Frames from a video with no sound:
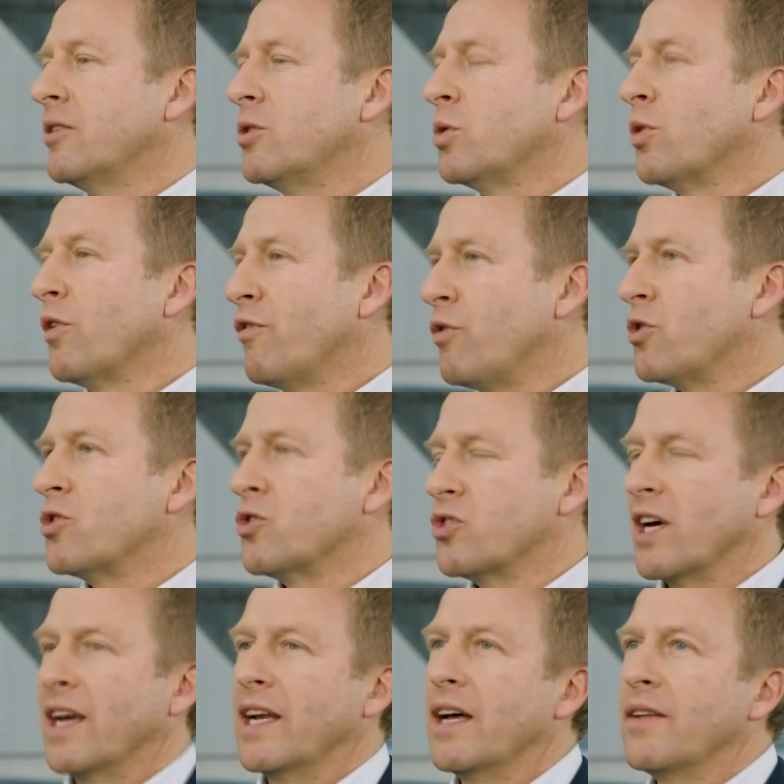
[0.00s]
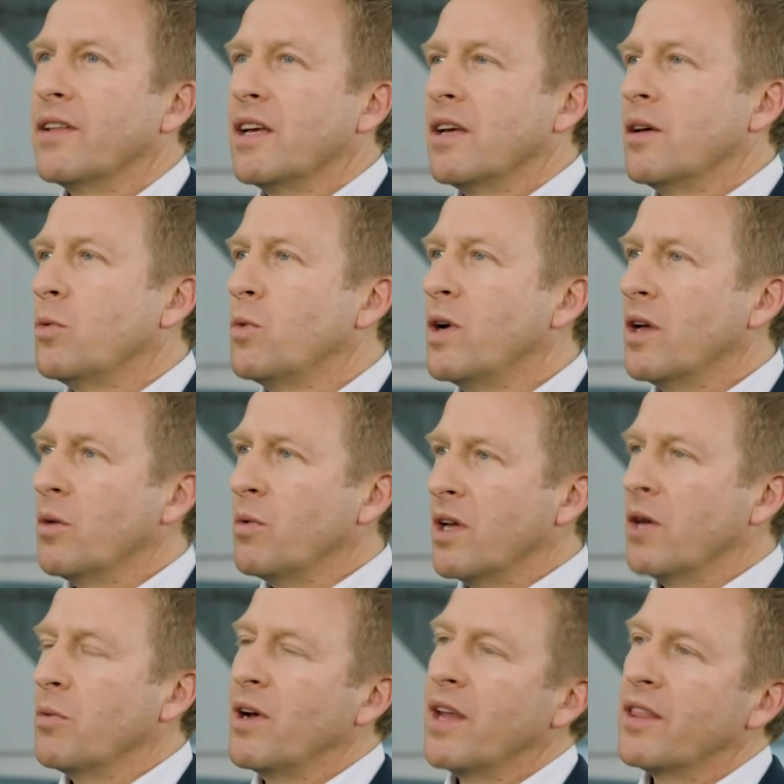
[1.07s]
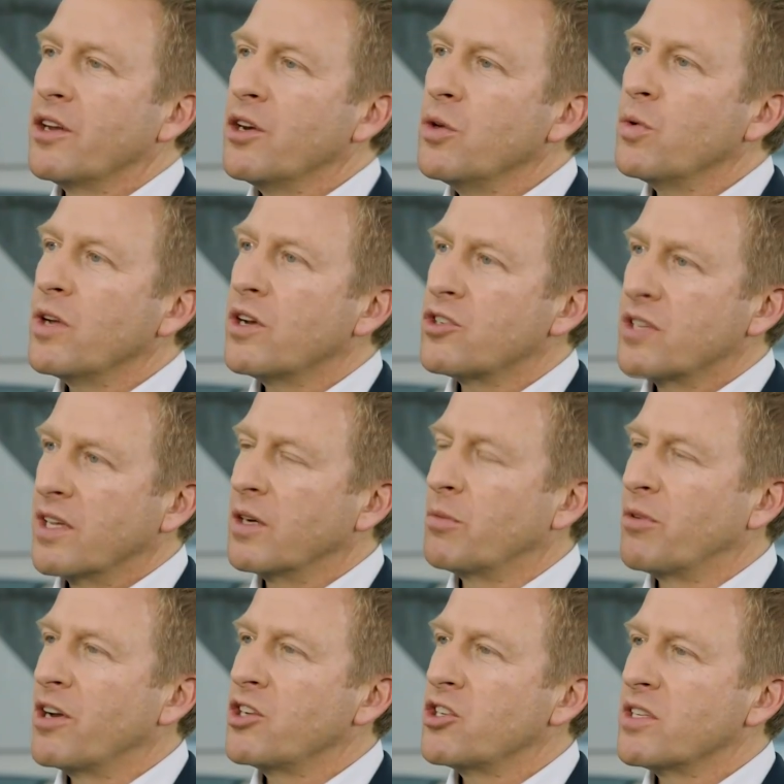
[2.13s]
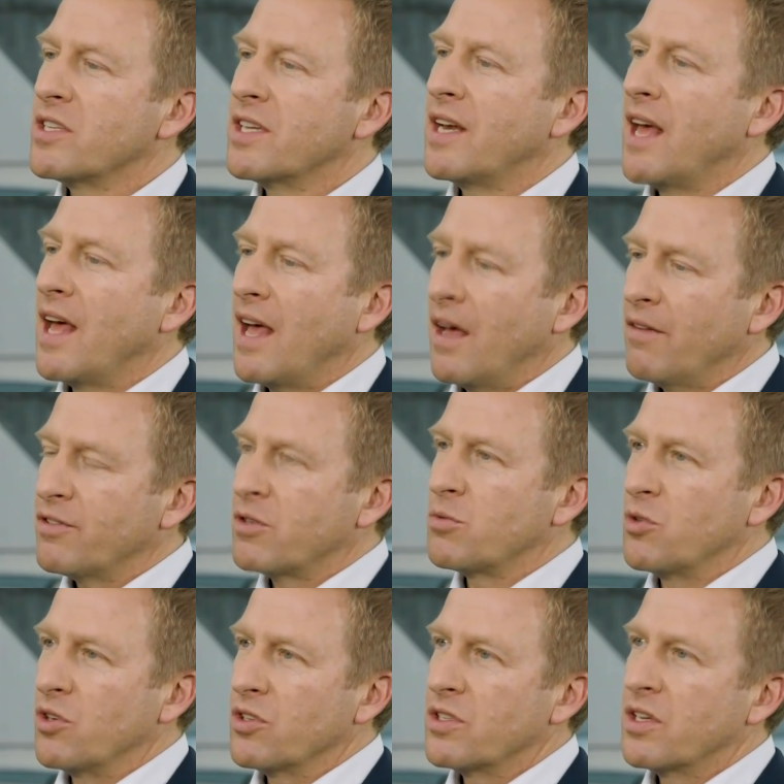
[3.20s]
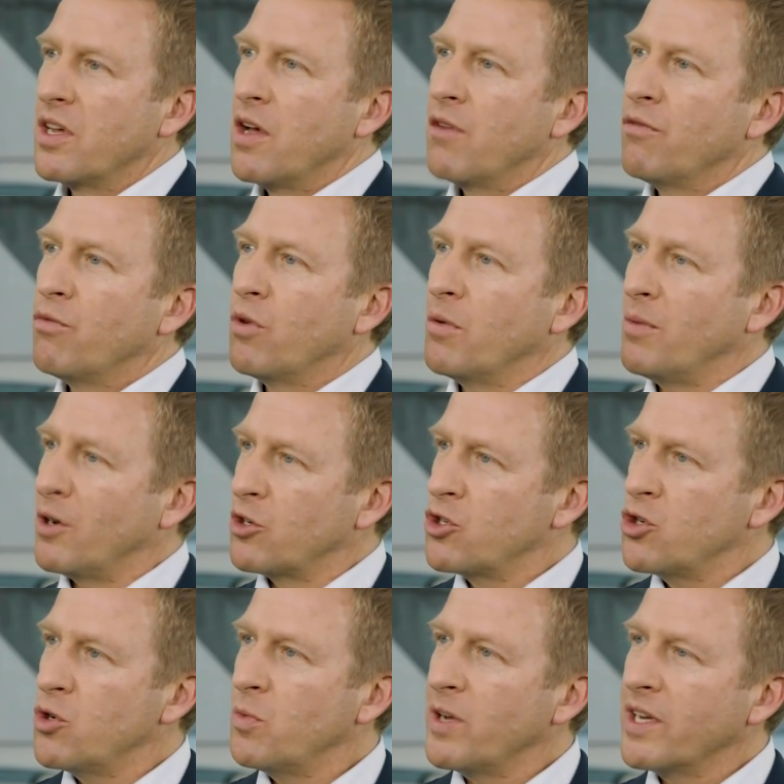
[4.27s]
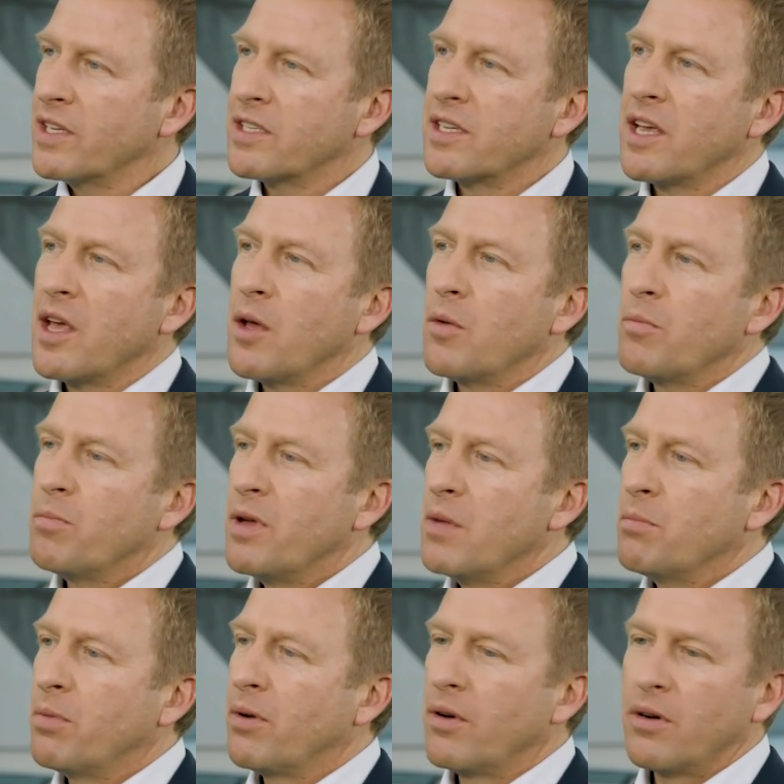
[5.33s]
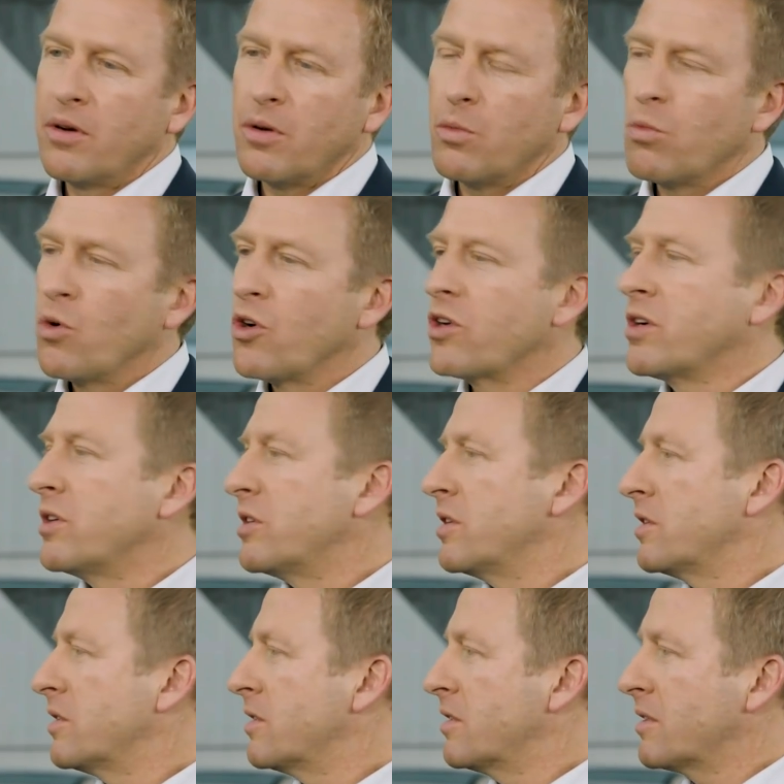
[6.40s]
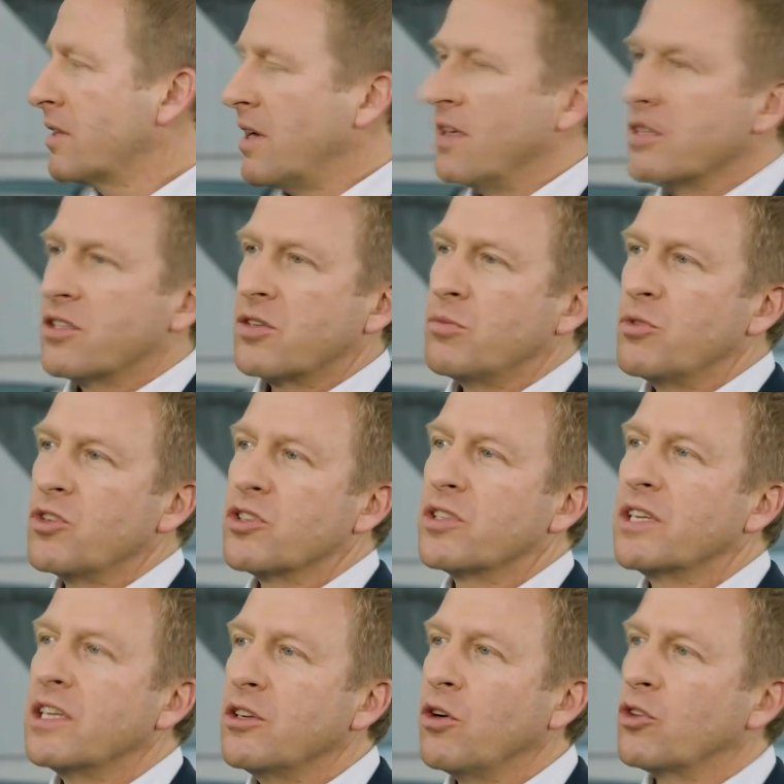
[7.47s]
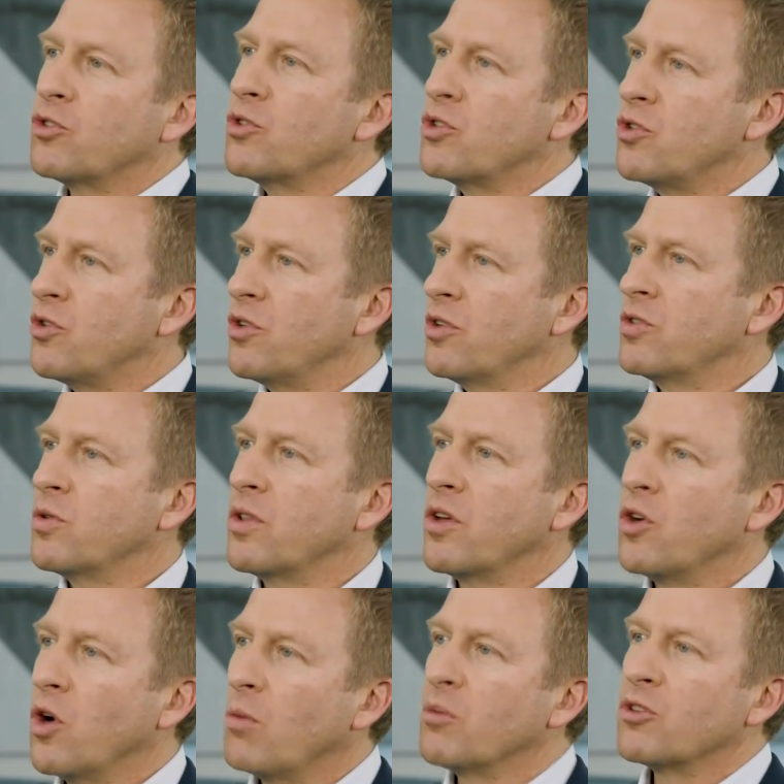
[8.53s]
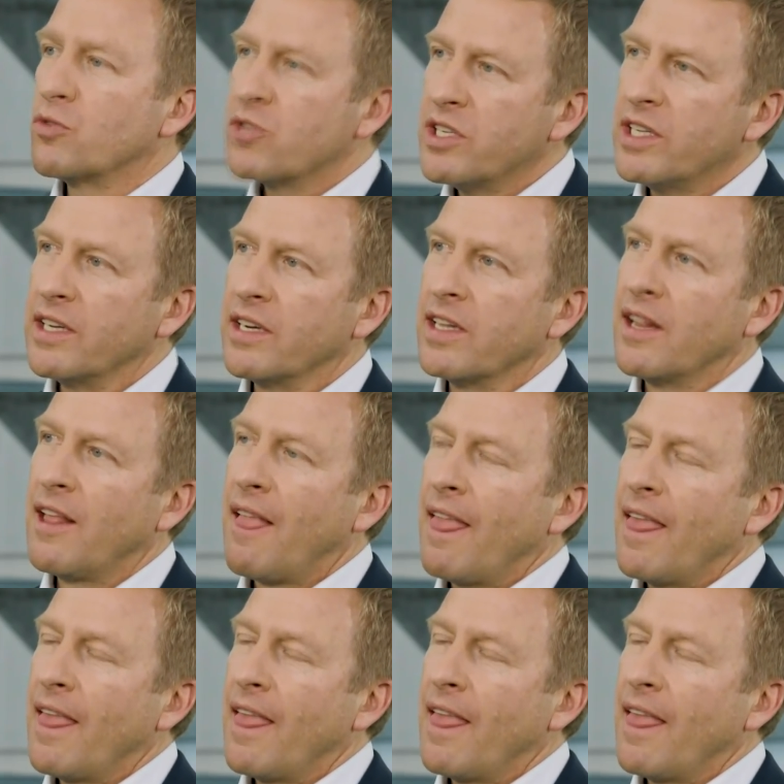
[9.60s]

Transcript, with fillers: uh, you referred to China. We, we, we had the New Year celebrations, and afterwards, for about two weeks, people, workers, customers did not return to their normal routine.